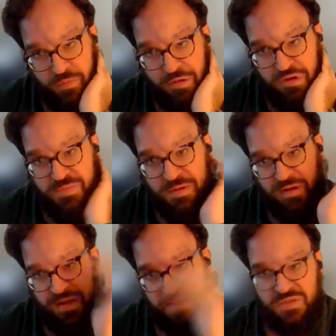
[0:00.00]
your
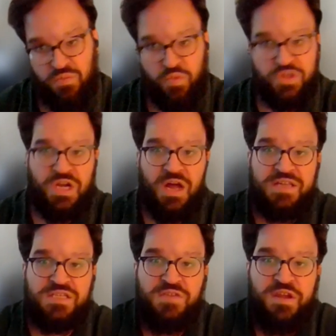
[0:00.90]
experience, which
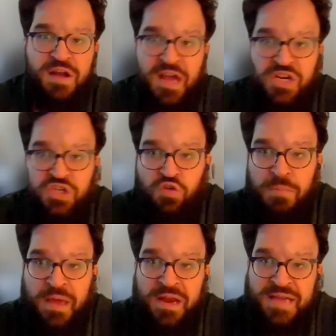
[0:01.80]
kinds of international
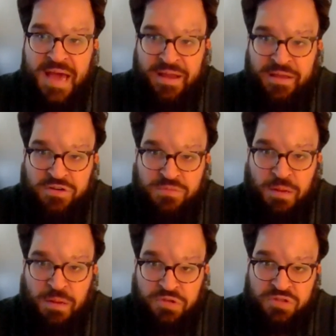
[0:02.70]
metadata do
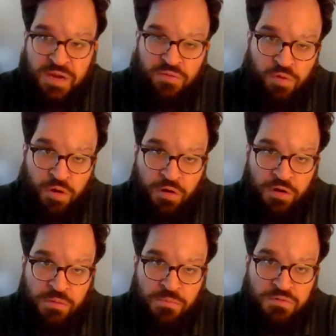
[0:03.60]
publishers get
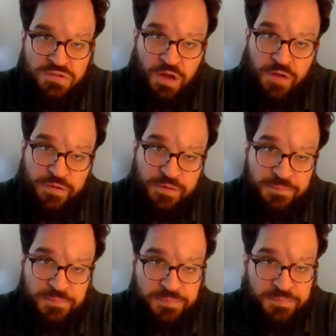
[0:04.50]
wrong most often?